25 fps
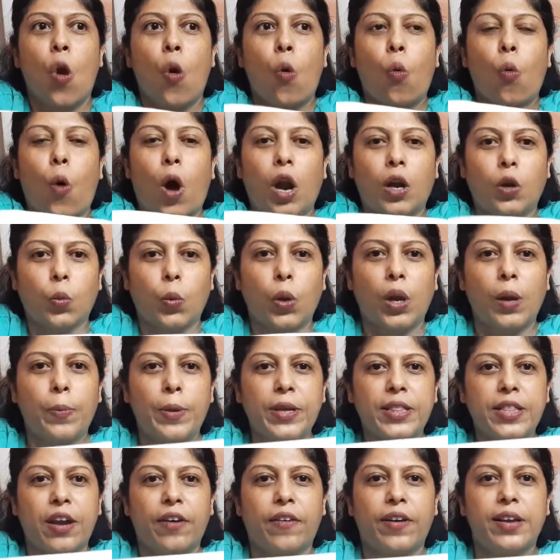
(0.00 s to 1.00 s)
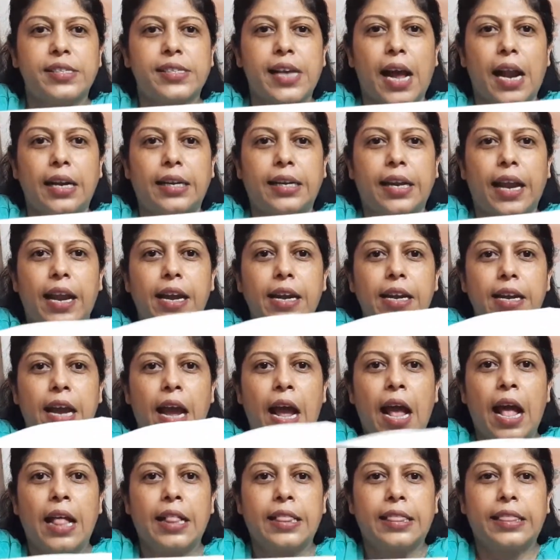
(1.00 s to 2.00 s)
What will be the resultant?
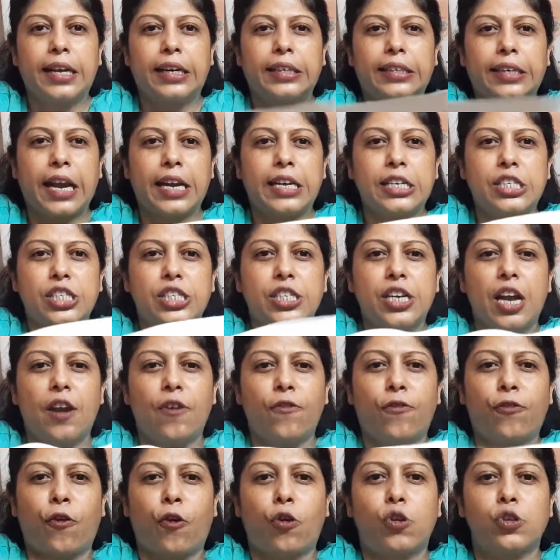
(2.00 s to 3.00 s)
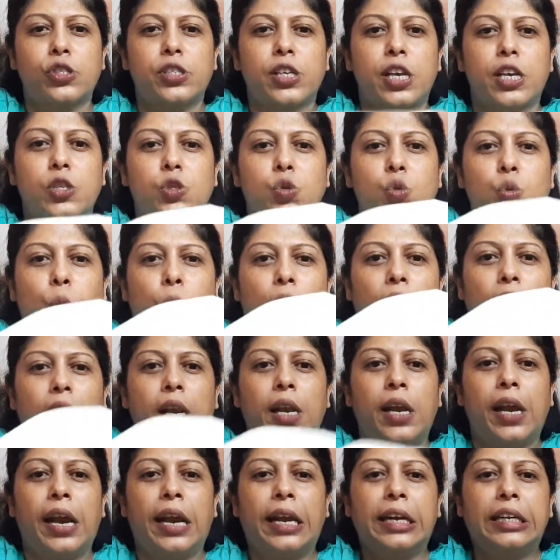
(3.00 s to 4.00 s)
The tensional forces will
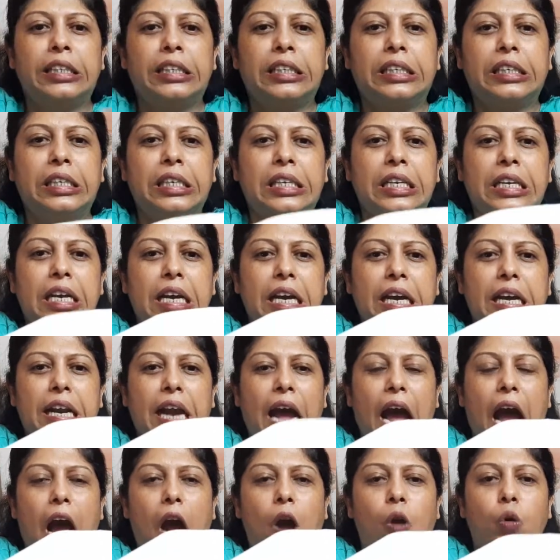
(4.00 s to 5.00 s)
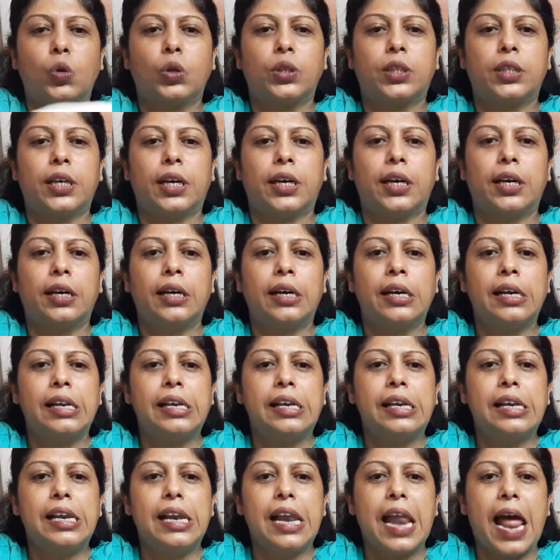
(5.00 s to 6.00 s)
tear out the
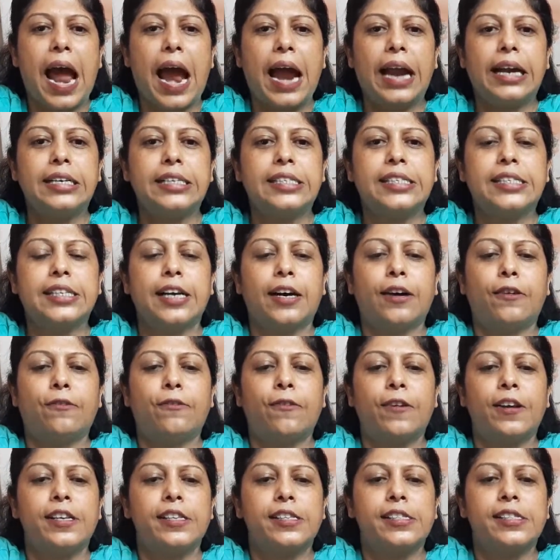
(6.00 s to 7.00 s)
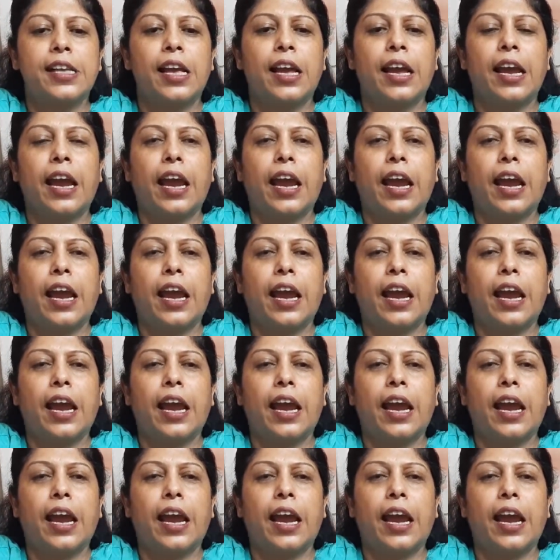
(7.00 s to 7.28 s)
land surface.